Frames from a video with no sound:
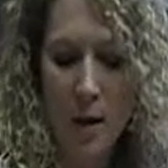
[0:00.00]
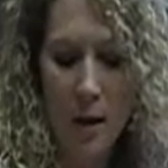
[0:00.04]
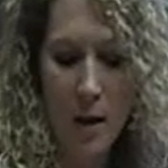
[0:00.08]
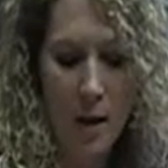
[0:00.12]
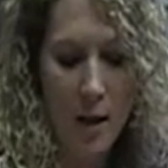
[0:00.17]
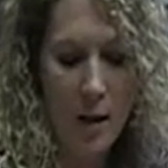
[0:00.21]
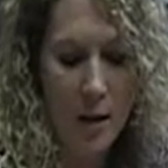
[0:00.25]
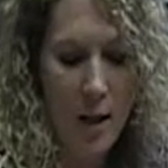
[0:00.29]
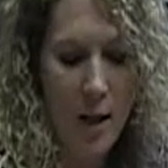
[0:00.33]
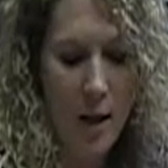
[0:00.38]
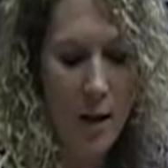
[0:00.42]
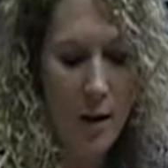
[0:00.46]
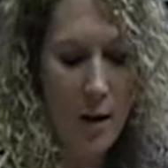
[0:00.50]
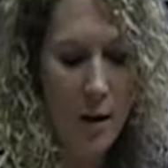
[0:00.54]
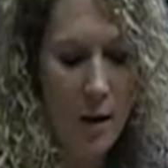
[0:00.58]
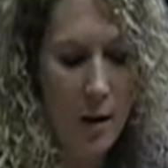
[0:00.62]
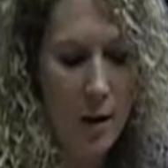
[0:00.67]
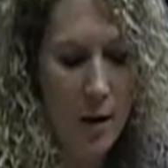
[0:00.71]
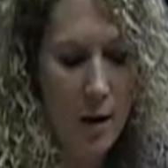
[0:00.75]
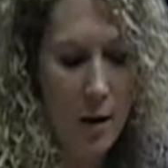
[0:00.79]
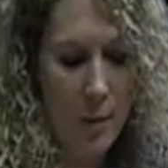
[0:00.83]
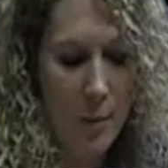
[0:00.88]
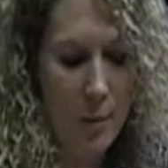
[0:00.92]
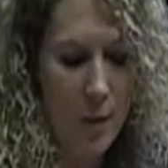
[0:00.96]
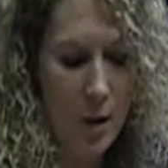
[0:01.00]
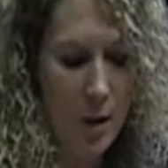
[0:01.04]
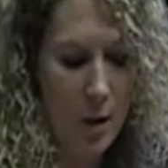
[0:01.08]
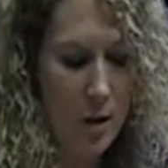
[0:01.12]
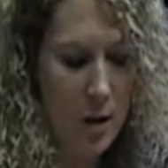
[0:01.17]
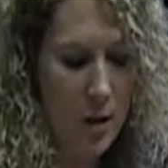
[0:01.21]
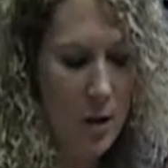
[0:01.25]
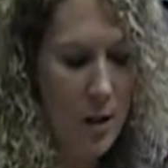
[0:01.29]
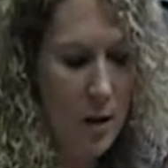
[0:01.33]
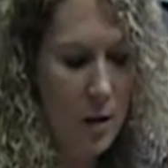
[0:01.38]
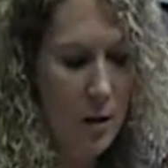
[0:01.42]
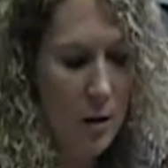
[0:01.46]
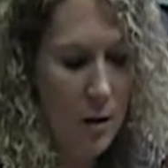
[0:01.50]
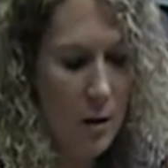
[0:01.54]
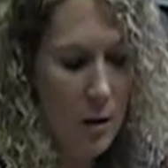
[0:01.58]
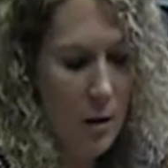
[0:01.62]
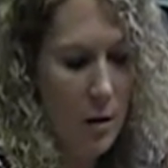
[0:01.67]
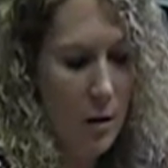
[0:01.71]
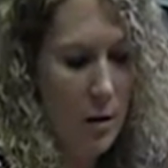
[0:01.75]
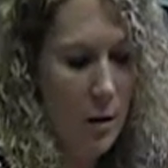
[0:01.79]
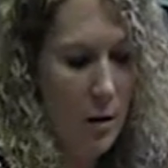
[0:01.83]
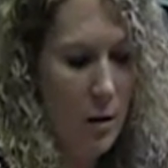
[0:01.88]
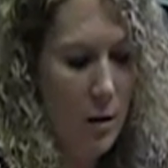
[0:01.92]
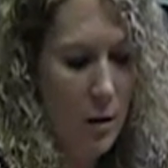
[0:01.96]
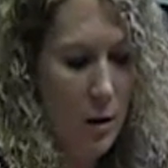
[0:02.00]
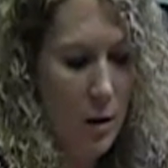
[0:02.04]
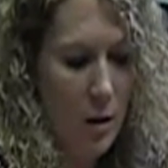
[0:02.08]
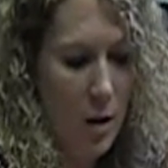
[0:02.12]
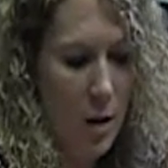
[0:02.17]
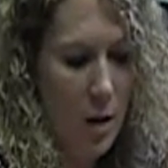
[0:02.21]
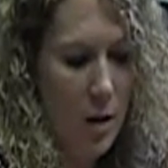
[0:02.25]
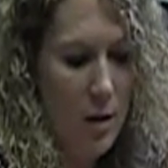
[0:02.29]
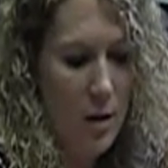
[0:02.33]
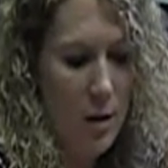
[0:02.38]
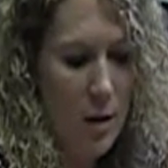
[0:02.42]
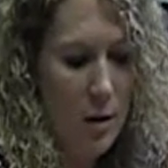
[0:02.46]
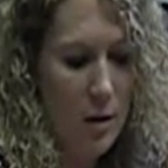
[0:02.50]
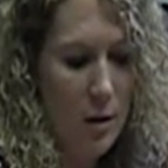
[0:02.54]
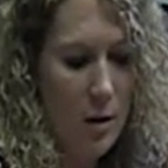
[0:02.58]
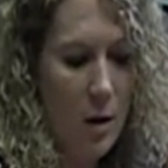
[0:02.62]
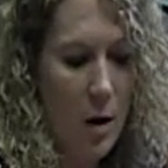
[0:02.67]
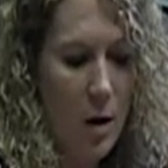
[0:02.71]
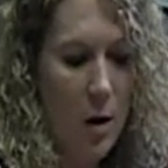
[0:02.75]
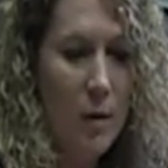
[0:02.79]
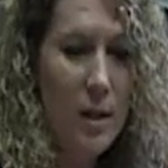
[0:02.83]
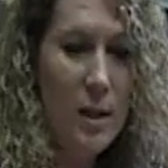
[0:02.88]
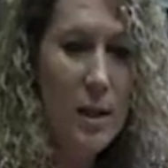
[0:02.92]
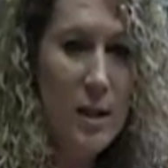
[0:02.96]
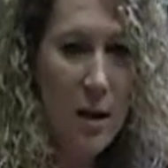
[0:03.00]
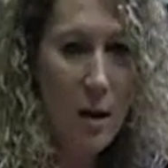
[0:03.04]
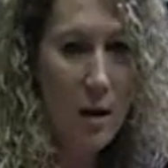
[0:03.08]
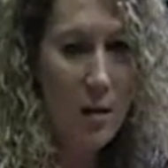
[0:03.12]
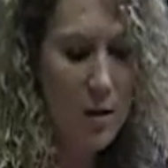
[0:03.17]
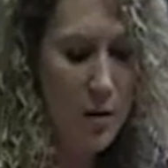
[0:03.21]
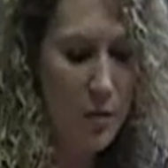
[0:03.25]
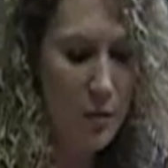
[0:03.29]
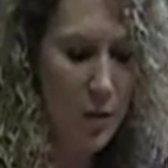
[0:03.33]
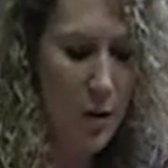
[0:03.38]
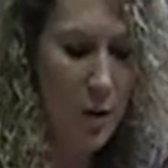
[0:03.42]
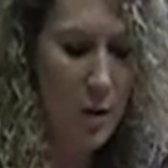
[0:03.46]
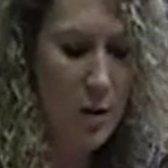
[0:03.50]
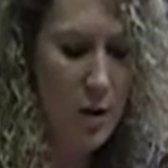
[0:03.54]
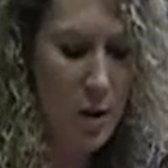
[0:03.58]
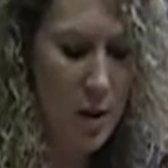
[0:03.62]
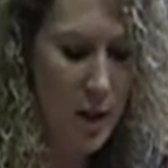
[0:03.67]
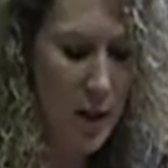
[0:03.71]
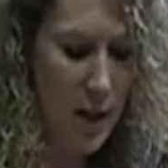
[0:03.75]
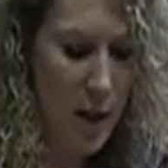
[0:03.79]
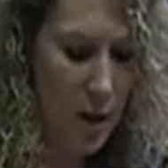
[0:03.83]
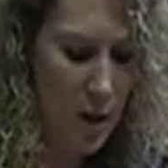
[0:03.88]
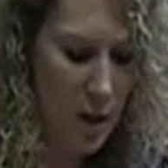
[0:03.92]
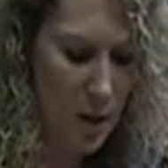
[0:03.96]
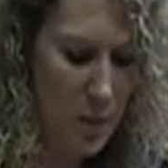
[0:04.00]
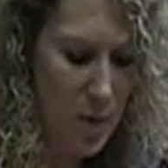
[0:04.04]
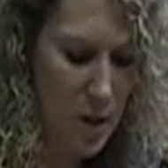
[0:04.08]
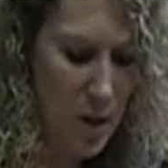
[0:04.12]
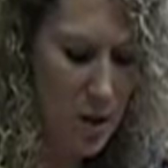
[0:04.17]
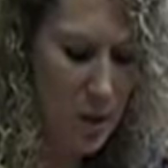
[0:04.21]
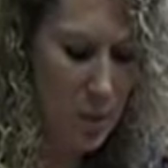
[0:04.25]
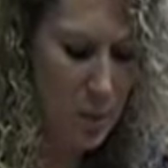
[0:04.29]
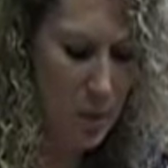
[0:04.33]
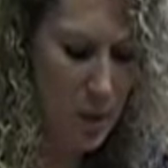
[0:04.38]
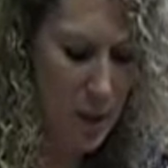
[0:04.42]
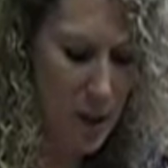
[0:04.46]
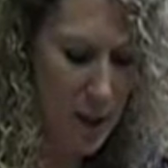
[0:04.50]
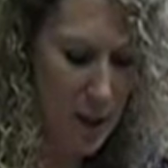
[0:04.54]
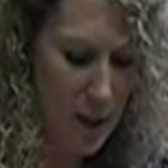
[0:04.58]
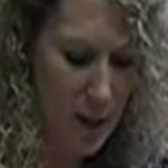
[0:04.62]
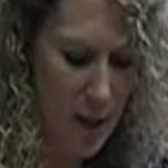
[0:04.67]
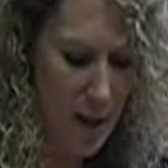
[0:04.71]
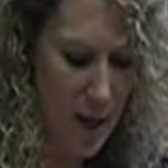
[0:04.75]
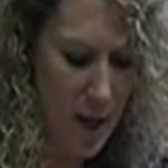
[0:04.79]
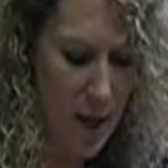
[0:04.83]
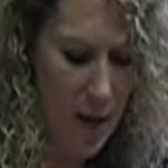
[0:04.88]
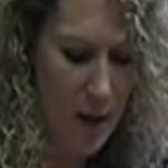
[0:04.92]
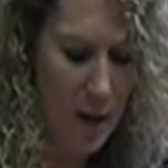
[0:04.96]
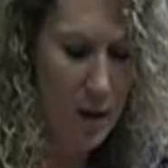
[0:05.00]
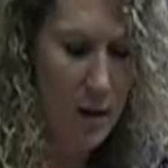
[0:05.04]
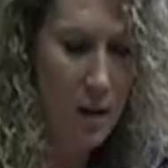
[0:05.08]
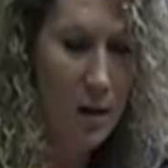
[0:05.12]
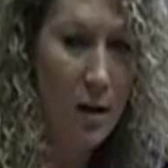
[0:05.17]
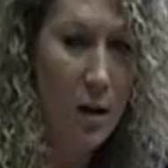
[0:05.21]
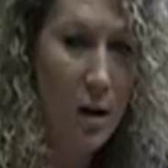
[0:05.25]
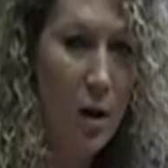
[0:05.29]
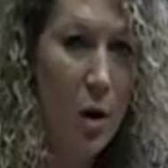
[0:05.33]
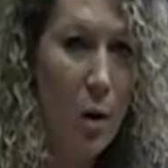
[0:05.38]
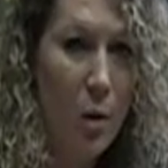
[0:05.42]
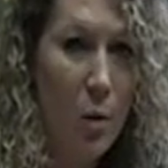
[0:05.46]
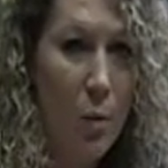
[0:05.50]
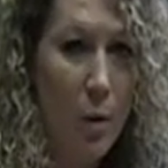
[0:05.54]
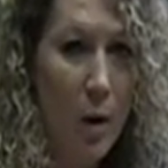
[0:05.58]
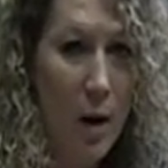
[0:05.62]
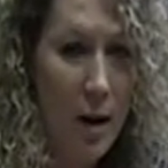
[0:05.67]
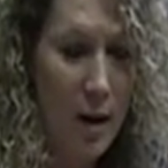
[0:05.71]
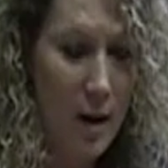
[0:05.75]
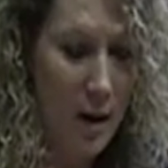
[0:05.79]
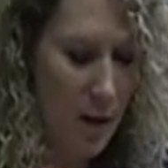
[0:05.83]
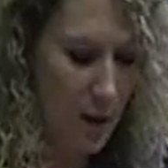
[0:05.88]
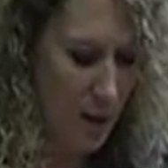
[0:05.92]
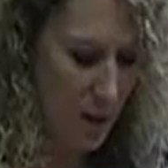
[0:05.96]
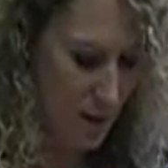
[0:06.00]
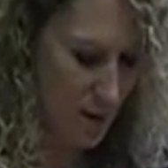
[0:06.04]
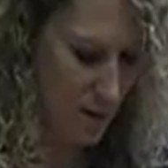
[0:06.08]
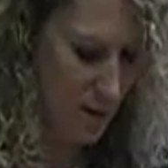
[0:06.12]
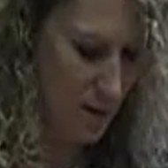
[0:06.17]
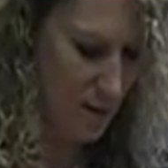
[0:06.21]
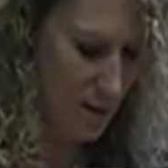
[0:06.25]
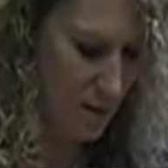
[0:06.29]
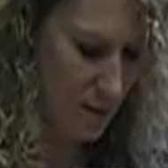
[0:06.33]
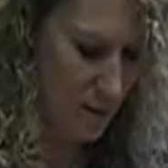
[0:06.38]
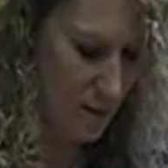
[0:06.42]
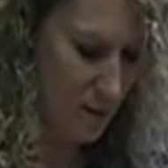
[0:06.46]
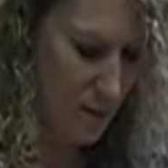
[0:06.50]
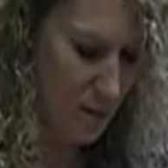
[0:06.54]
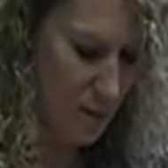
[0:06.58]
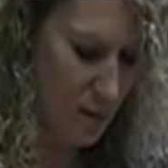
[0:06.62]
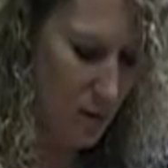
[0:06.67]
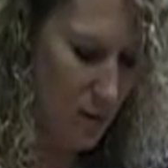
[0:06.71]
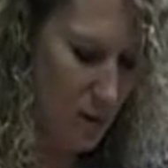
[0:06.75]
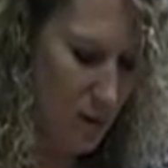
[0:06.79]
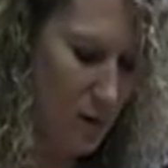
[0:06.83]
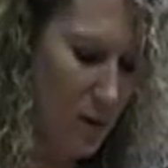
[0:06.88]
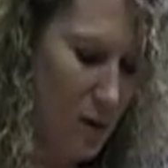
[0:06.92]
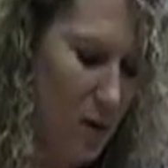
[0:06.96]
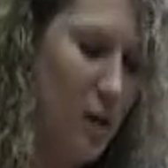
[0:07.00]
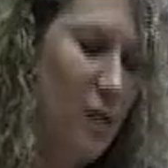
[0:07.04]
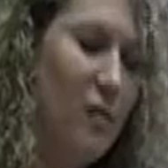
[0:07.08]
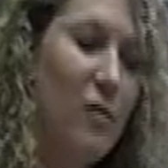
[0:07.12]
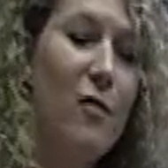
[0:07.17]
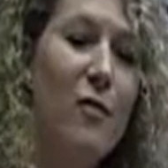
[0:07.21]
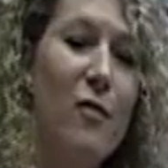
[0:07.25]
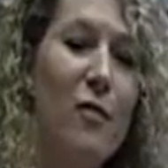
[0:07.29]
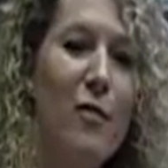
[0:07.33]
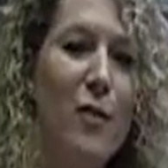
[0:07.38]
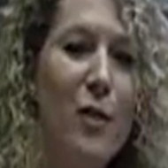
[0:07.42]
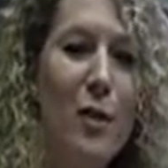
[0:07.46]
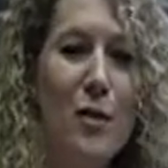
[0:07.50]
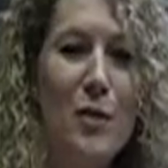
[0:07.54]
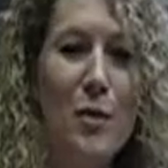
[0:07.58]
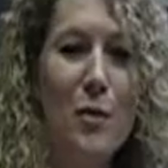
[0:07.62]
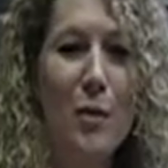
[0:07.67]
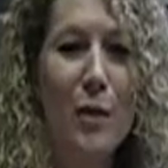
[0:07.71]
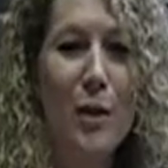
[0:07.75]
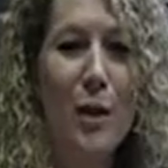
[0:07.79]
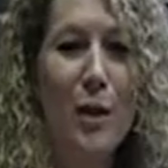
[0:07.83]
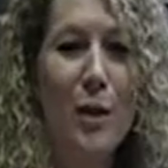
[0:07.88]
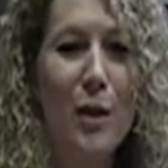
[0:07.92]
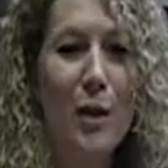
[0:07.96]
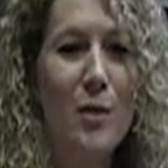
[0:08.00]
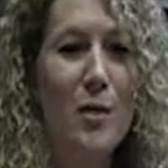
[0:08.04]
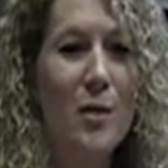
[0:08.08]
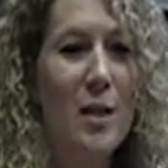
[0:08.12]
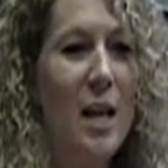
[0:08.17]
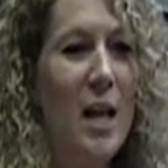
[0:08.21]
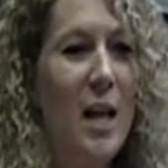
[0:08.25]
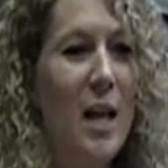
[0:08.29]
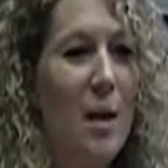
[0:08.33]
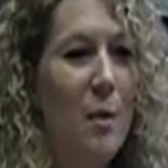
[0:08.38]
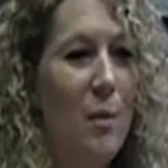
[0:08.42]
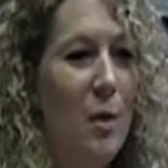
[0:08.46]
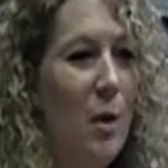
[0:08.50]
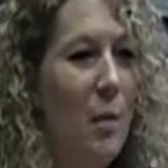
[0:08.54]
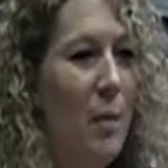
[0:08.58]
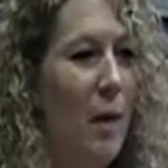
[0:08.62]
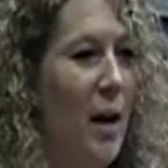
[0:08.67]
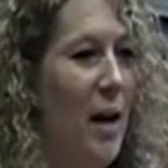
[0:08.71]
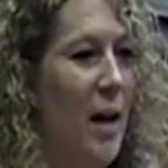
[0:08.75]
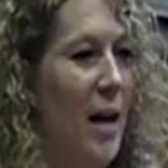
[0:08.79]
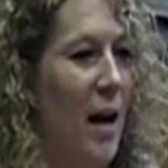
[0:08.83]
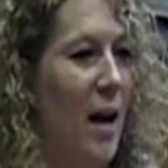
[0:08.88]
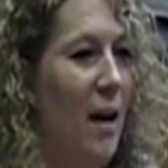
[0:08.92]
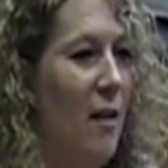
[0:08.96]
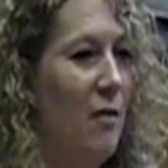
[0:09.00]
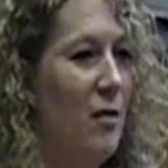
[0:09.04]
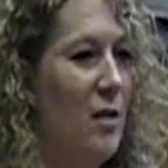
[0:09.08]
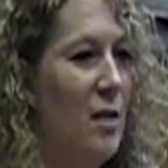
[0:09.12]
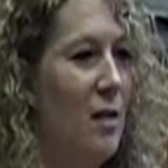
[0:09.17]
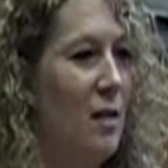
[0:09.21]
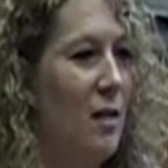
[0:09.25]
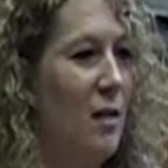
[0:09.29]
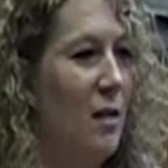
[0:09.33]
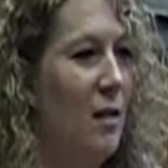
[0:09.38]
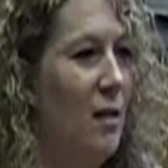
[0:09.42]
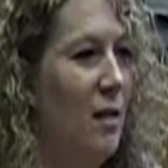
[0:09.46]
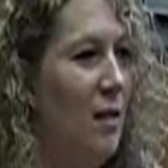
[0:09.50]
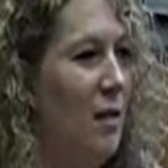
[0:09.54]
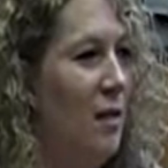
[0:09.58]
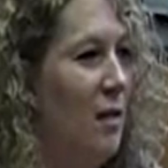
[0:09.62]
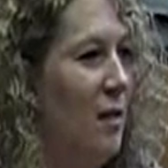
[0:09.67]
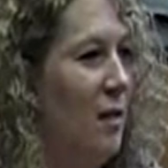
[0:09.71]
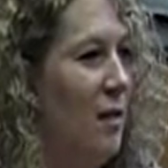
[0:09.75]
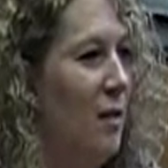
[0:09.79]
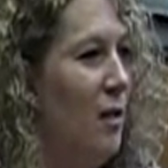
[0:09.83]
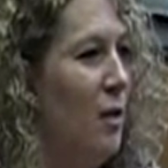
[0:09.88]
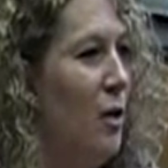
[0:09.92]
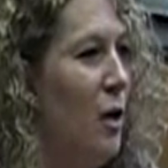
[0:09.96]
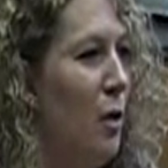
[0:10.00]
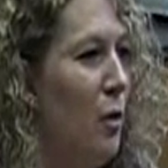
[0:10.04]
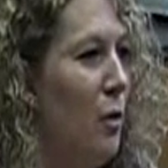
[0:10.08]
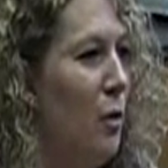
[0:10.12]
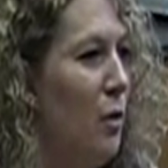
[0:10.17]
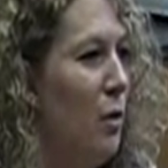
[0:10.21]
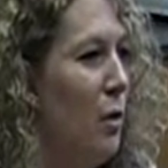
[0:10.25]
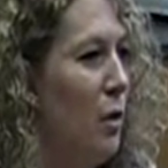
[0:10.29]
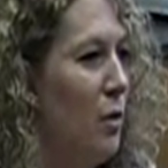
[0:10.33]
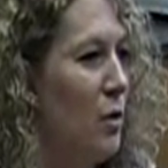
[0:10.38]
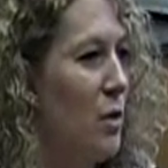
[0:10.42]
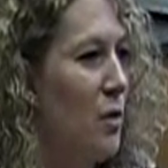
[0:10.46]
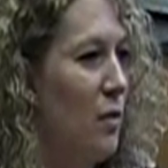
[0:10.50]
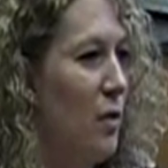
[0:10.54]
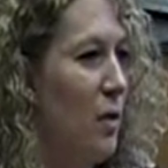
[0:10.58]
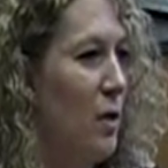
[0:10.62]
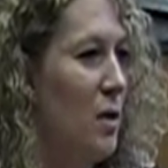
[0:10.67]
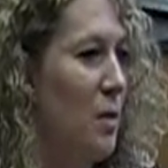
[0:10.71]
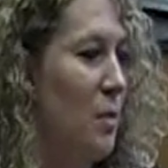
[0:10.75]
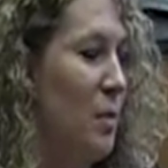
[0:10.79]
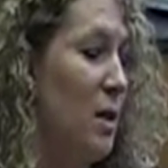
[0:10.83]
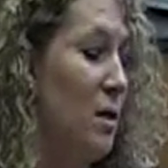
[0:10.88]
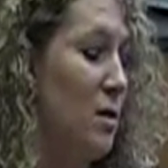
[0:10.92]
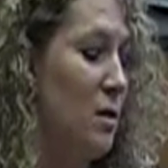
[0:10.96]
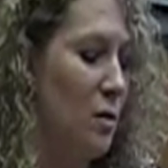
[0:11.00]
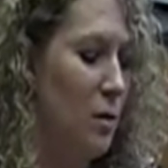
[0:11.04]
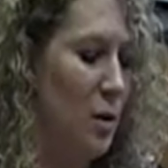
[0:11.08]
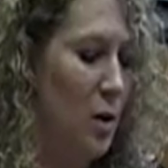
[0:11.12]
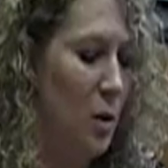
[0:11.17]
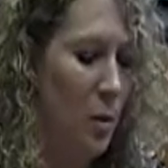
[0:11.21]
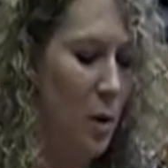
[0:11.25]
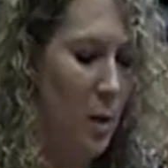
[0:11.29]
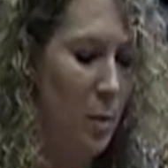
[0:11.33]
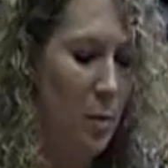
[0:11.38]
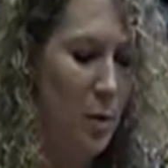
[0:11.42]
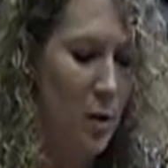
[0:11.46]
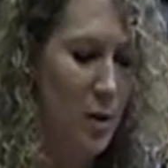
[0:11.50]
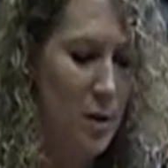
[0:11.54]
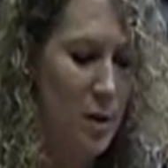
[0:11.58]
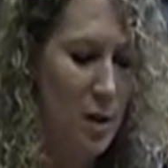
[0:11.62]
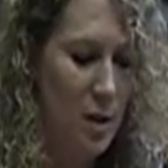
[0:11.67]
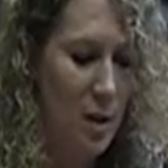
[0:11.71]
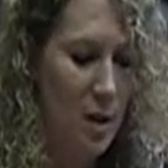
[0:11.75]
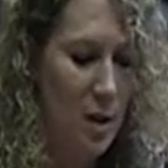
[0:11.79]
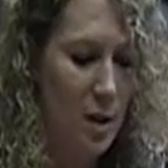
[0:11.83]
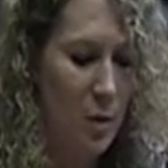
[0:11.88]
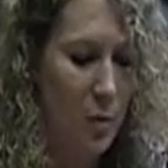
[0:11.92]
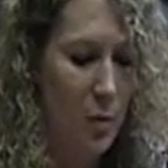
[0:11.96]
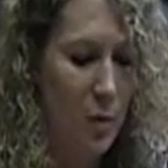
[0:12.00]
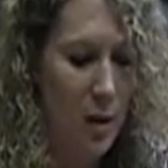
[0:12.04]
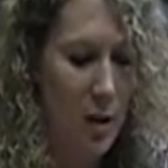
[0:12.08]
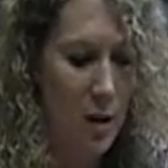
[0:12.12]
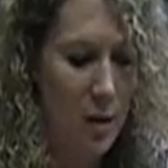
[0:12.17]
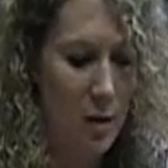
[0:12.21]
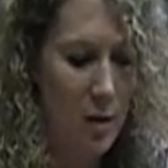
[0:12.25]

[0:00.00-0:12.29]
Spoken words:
And then the non-dealer always counts first, and that comes into play at the end when if it's a really close game, you might have to know who goes first because only one person can win.